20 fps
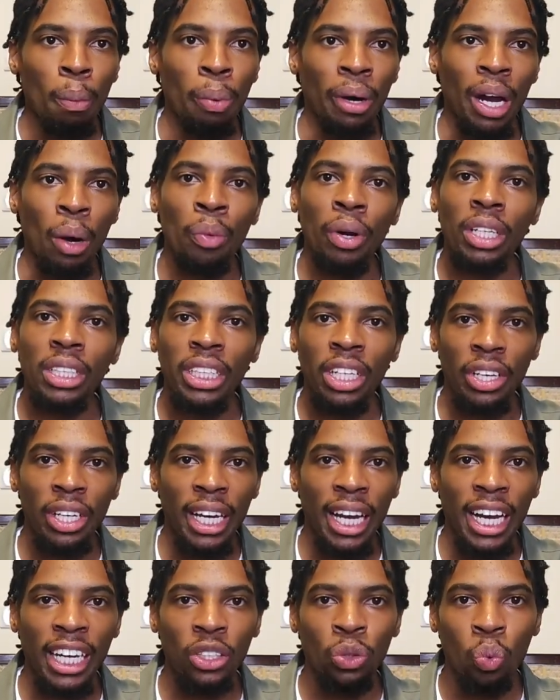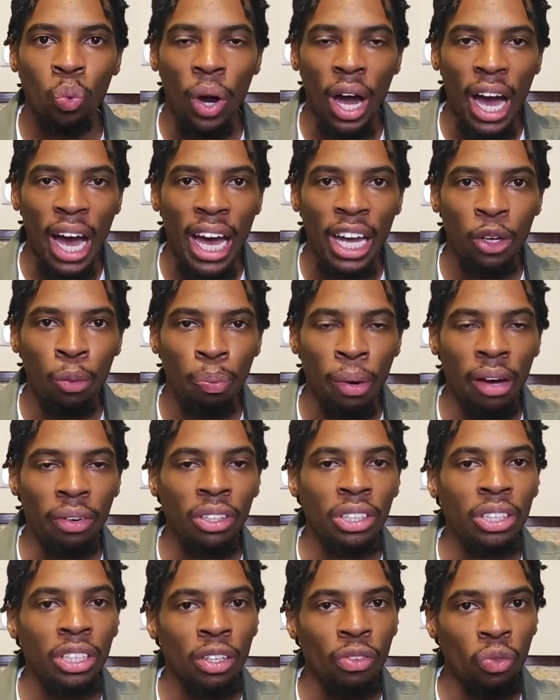But I want to tell you guys why you
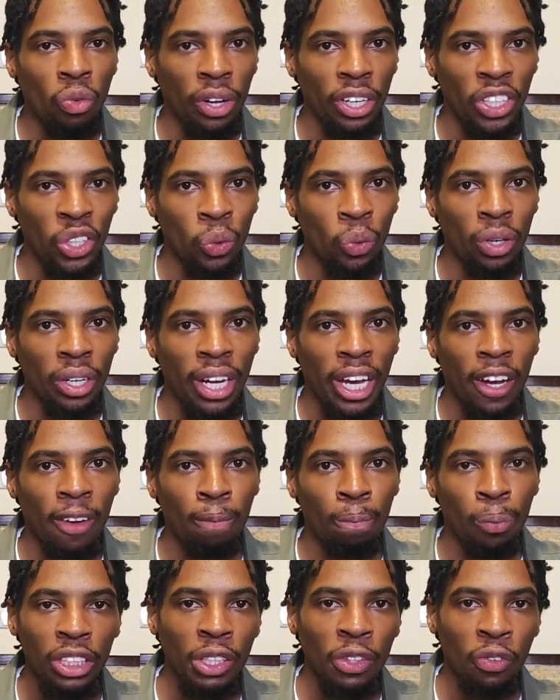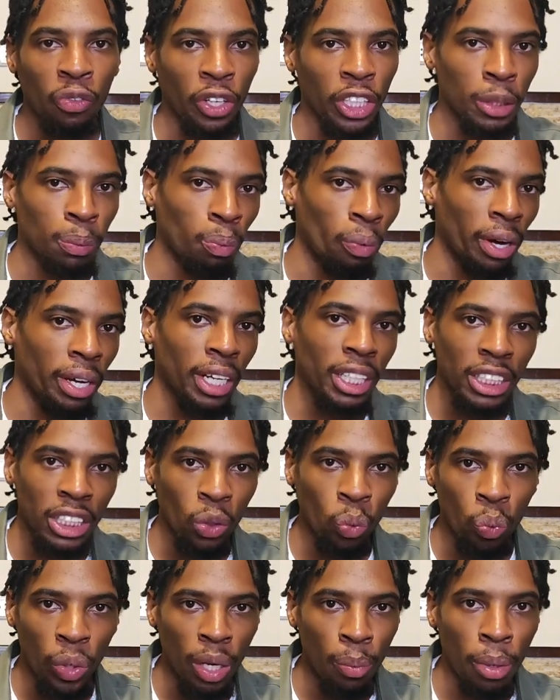probably should avoid doing that. Here's the first point. This
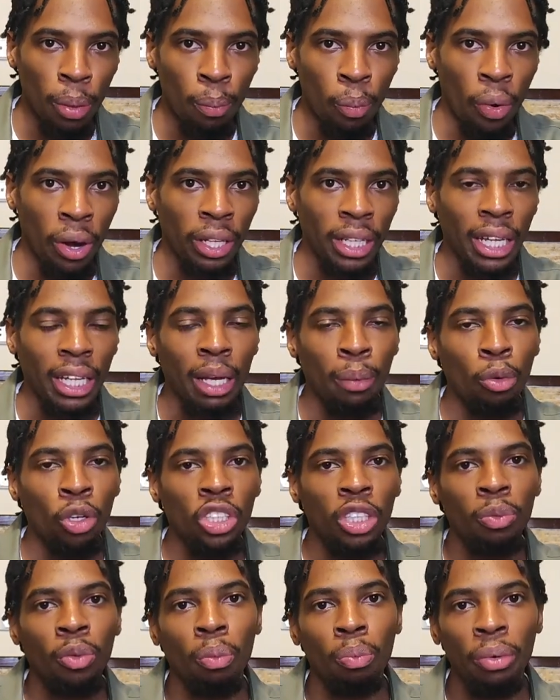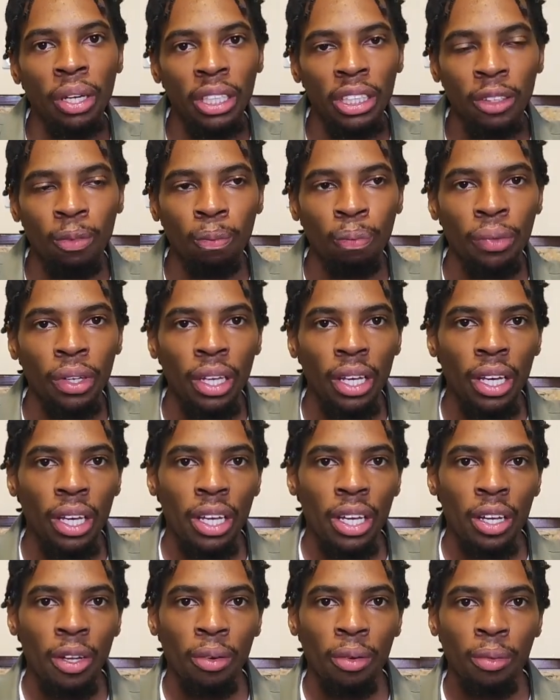is a really big point that I think most people miss.
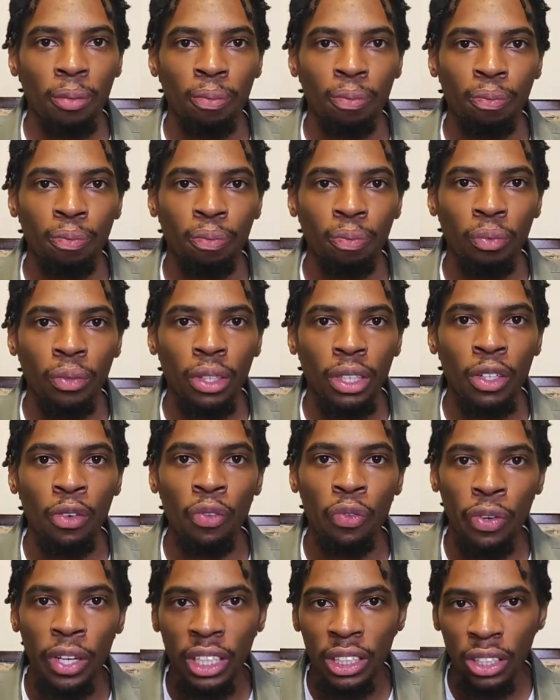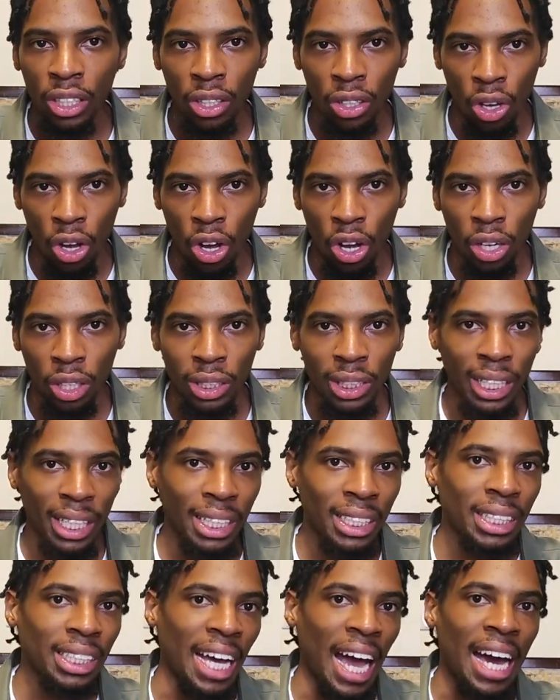The visa laws
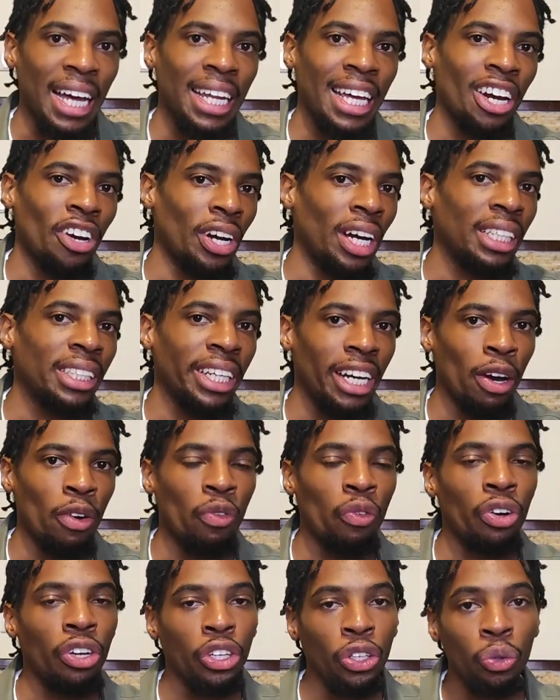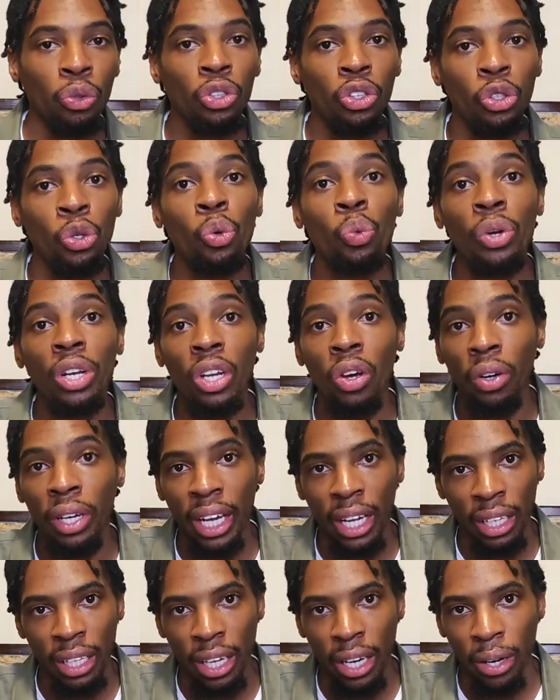in Thailand are not set up for you to
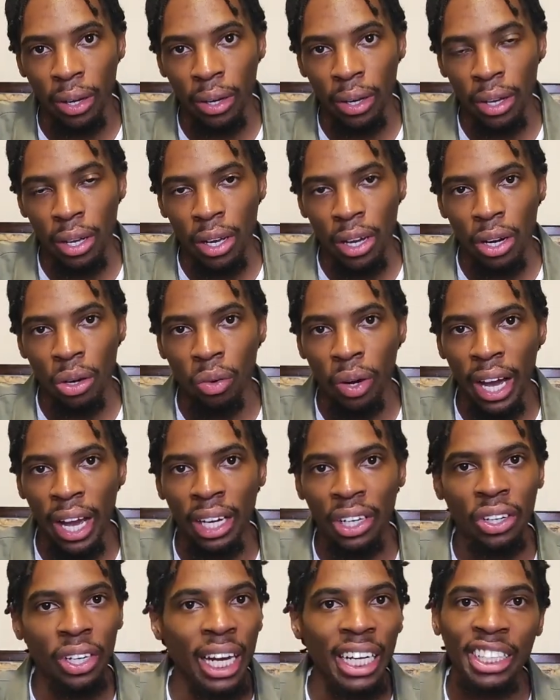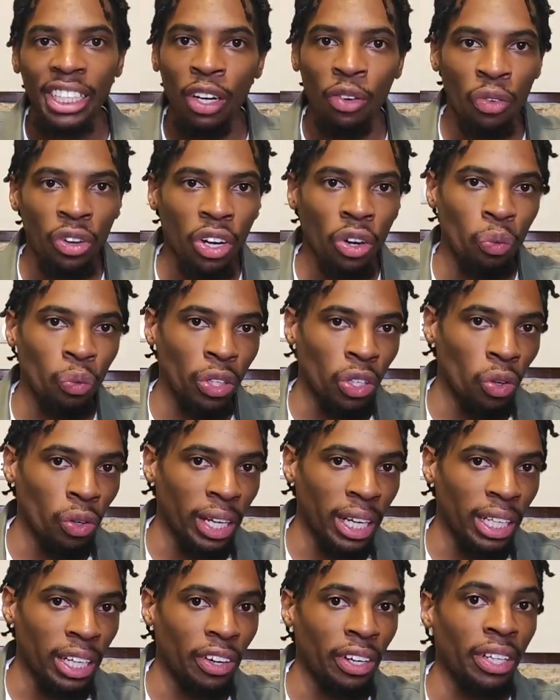relocate there, right? They're not set up for you to
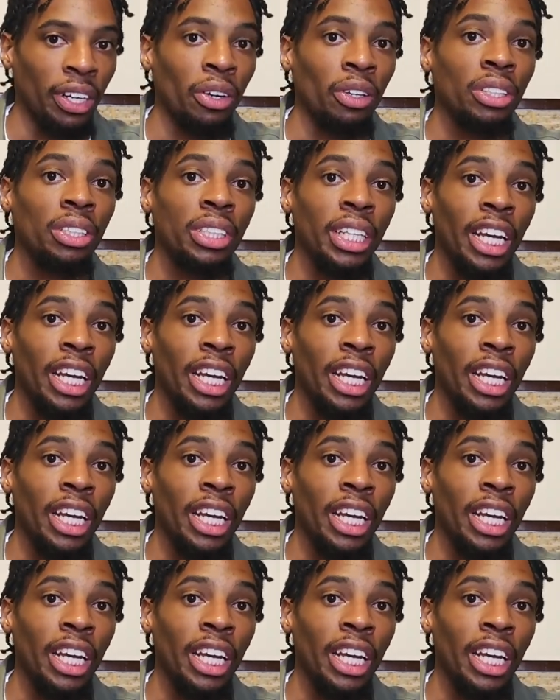relocate there. They're